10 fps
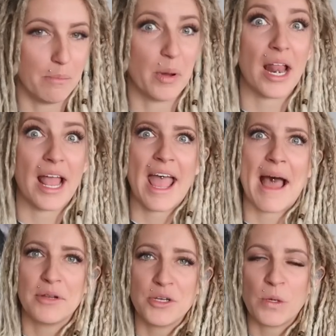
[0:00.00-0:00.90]
But I
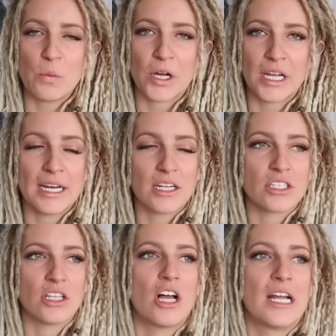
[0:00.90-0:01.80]
happened to be working in a
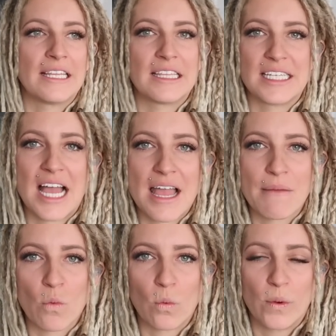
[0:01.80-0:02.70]
salon at the
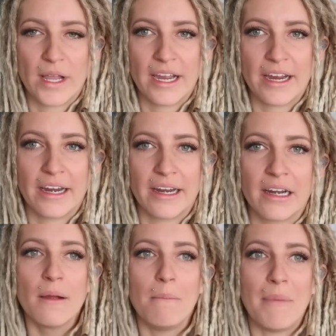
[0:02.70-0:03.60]
time
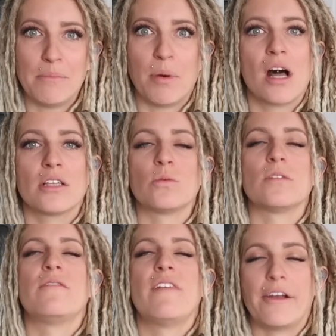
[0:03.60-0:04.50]
where my boss
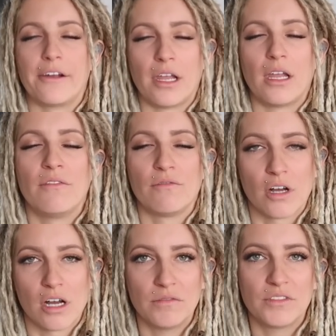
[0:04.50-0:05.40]
was very
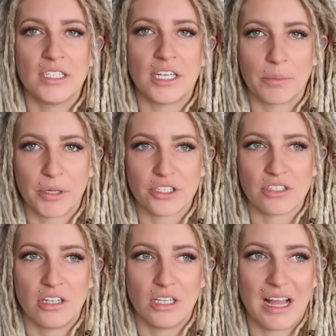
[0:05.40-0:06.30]
involved in our
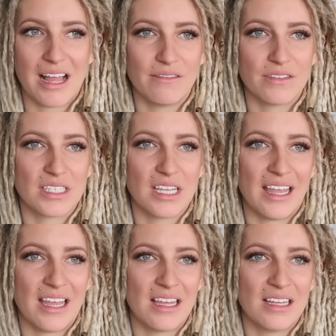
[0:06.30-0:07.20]
personal lives.
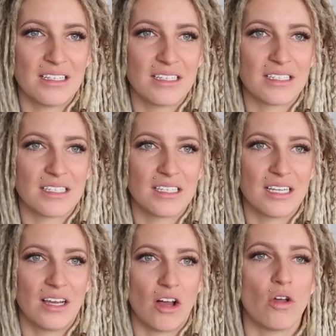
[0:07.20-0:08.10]
And
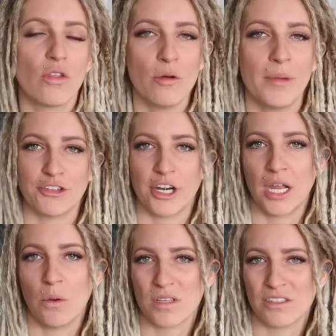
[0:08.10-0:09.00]
although my
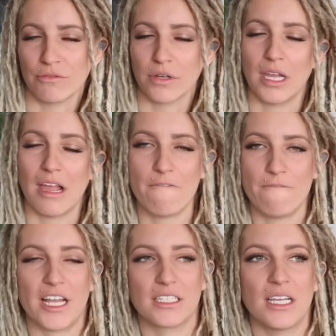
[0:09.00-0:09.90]
drinking wasn't really
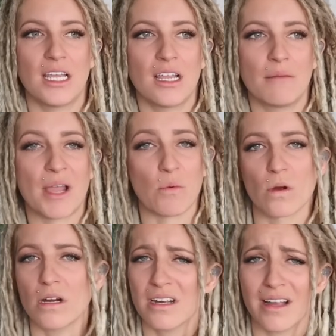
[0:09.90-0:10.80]
affecting my
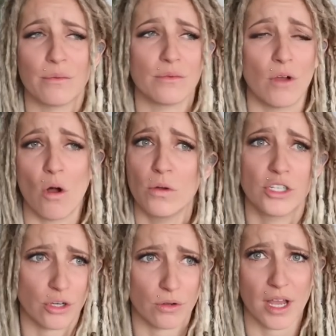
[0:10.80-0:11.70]
work, I
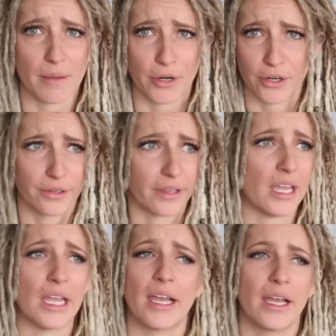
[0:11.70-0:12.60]
always showed up
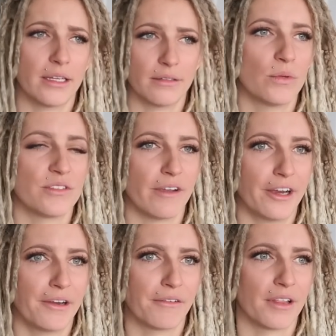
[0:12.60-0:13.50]
early. I was
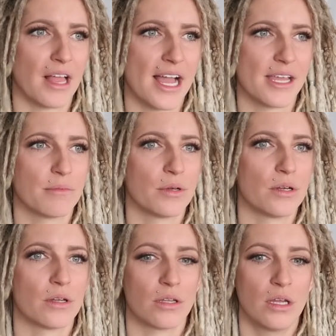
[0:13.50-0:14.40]
very
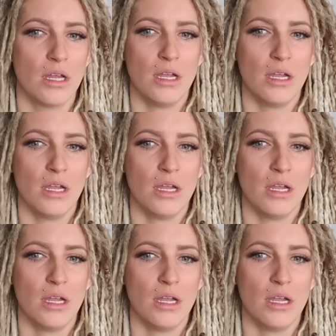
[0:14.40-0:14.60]
reliable